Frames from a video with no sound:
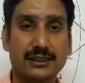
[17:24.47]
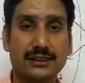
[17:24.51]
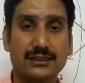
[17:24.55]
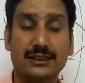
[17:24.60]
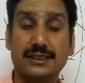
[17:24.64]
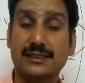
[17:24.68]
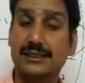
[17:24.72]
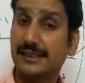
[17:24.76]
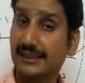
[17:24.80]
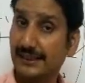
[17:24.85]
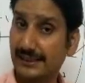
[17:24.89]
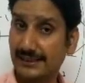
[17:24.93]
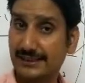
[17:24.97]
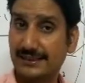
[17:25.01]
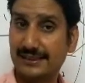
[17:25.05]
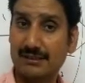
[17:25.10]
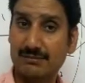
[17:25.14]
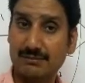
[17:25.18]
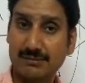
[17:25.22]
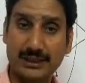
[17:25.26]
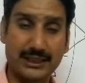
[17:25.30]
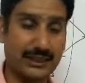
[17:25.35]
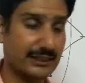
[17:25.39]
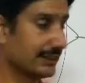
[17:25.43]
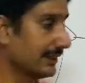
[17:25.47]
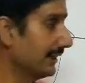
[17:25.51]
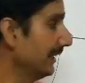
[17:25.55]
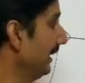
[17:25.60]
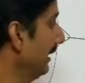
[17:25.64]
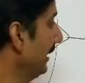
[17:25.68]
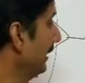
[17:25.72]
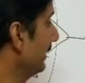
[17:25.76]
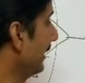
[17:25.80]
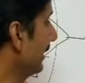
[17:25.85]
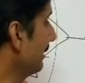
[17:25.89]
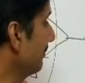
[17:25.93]
the series combination.
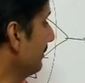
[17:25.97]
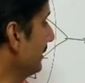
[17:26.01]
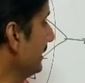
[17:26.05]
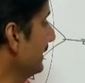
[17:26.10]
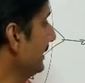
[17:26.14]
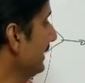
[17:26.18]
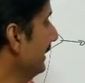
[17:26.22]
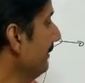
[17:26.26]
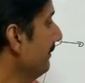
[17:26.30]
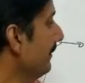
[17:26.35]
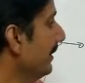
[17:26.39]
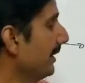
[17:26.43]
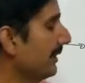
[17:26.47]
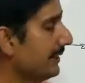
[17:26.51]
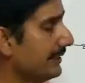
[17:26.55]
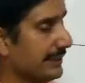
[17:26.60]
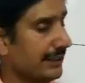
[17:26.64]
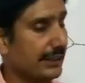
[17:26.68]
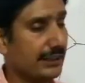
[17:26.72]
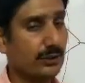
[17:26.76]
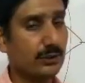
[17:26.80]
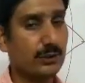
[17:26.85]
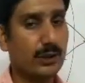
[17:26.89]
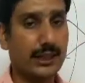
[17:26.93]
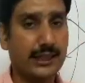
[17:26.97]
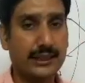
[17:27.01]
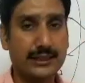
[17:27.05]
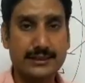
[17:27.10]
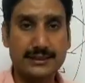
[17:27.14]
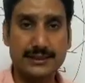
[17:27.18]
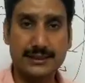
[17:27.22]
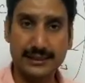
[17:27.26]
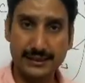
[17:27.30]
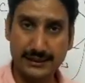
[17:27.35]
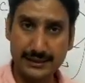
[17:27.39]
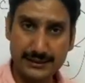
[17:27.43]
That means C1 and C2 are in
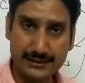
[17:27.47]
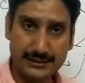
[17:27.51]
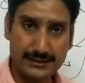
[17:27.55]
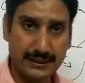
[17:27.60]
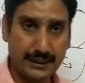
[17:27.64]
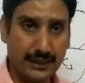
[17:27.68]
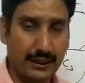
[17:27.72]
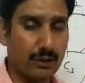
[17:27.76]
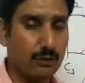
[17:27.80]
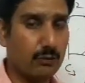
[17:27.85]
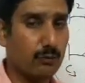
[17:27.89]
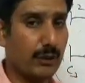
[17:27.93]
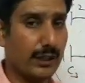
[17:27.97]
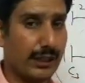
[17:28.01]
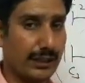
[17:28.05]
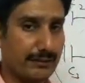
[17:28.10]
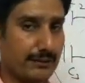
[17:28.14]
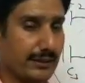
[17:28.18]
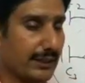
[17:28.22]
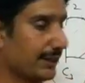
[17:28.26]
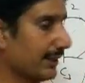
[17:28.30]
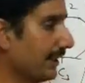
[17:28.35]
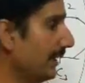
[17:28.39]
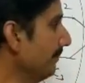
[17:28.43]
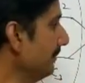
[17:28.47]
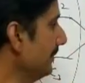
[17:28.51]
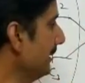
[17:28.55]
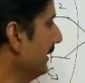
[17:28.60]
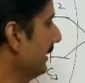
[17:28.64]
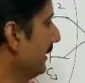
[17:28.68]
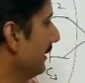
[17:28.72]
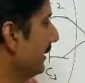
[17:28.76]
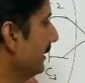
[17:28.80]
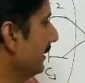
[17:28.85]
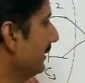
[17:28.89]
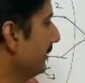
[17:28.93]
series. Whatever
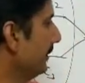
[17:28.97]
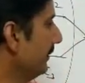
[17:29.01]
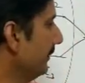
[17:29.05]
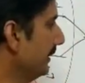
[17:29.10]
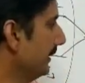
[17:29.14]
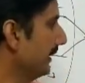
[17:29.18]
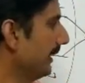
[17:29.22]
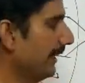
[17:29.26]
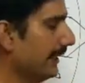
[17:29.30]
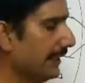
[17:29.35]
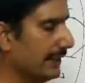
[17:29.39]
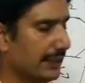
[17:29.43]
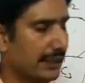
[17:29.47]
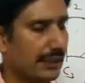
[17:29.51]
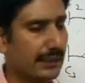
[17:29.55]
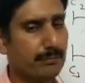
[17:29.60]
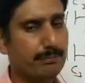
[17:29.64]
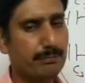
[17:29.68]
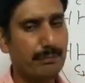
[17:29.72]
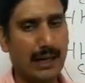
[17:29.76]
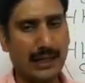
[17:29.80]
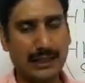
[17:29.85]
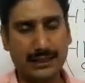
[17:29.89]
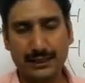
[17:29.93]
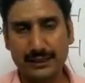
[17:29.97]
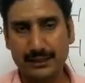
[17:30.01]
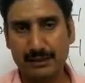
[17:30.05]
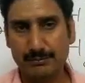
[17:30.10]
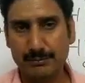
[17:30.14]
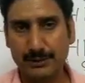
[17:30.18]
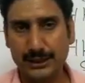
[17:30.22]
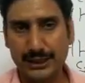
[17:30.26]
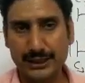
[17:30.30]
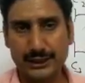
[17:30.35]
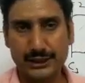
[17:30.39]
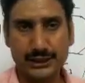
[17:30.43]
comes, you will take a parallel
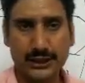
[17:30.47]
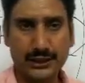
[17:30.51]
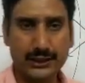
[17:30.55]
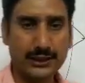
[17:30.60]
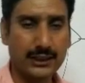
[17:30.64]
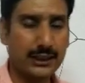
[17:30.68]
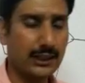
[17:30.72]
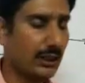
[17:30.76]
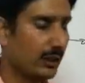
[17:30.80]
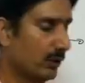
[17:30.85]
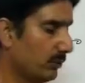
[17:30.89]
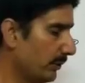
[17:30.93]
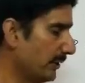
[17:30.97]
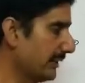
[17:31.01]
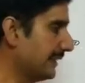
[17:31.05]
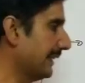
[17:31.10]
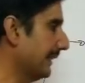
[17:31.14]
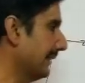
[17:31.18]
combination with